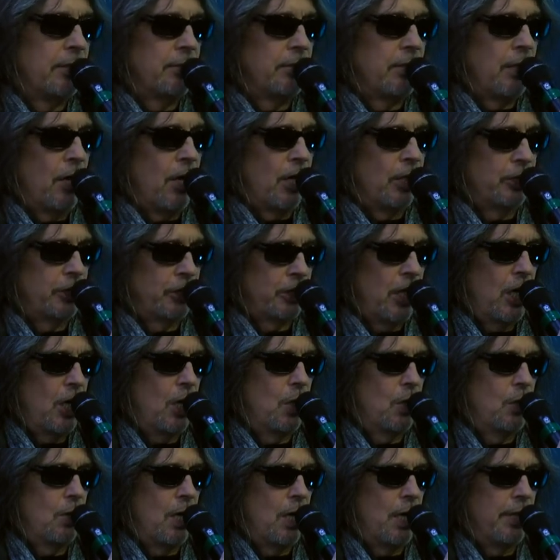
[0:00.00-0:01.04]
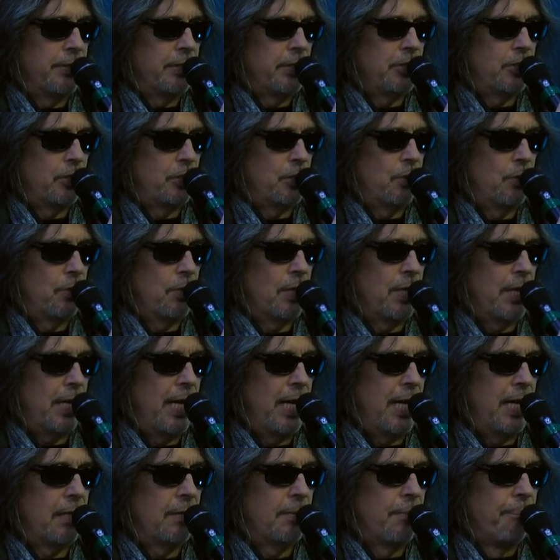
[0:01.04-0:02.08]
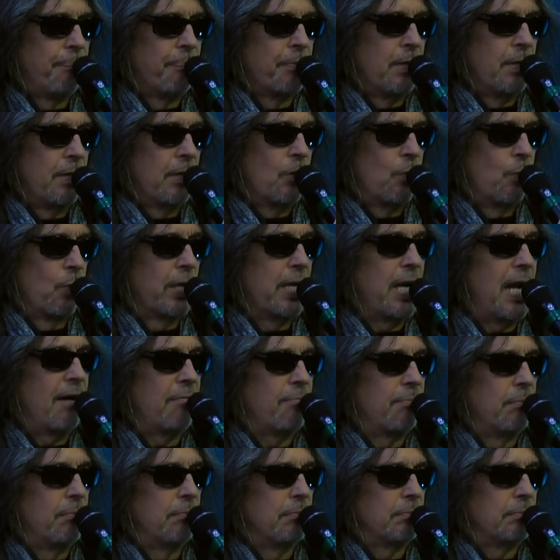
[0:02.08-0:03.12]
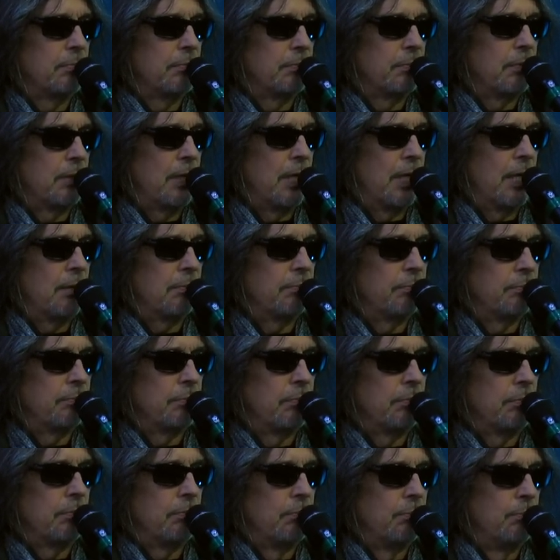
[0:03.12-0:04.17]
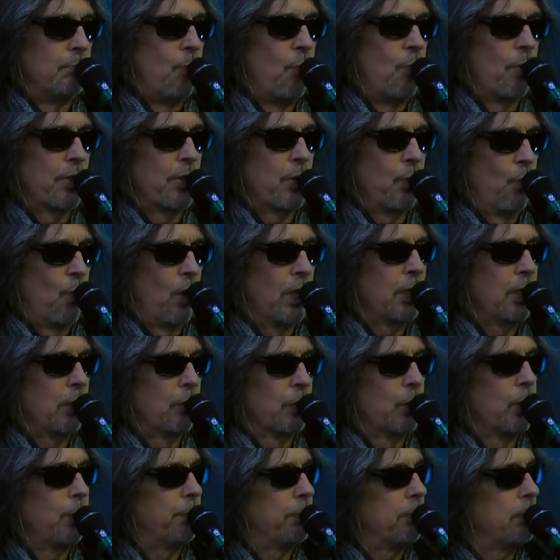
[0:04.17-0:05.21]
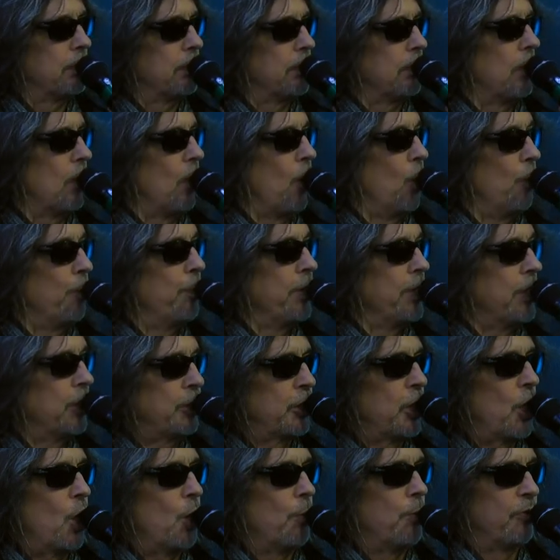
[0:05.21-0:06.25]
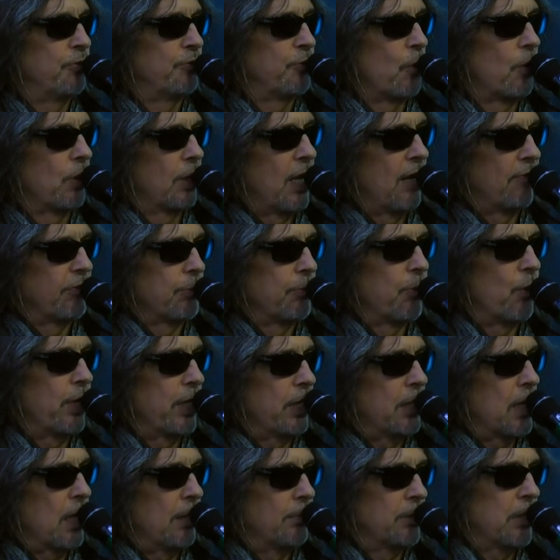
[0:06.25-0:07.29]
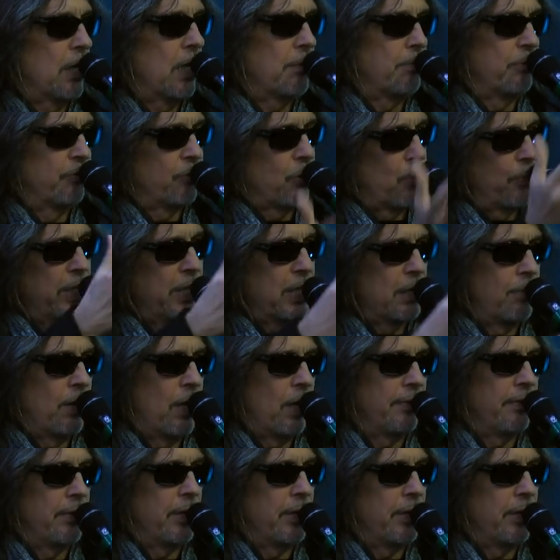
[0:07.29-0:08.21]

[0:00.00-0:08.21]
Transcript: our show on this tour, and we're going to have uh, more than one group open the show before Loverboy comes on and before we come on.